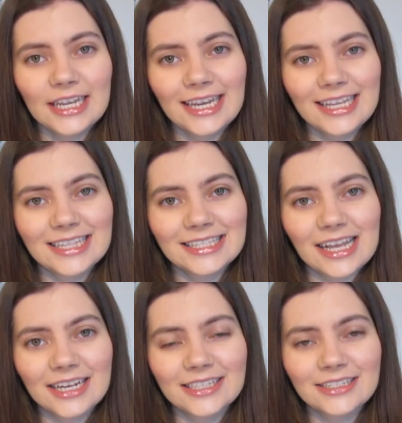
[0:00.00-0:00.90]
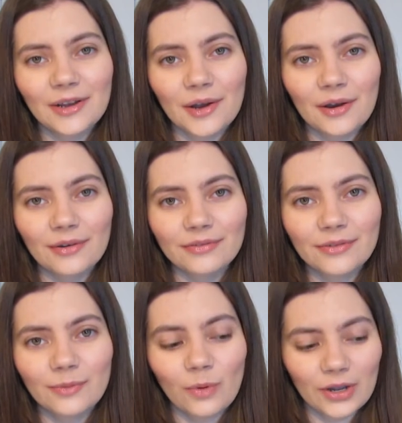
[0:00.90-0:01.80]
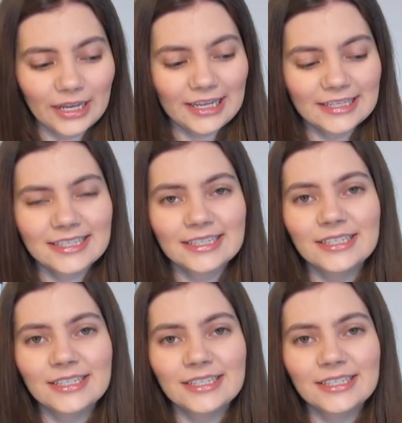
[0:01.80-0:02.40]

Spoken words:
either side of what it is.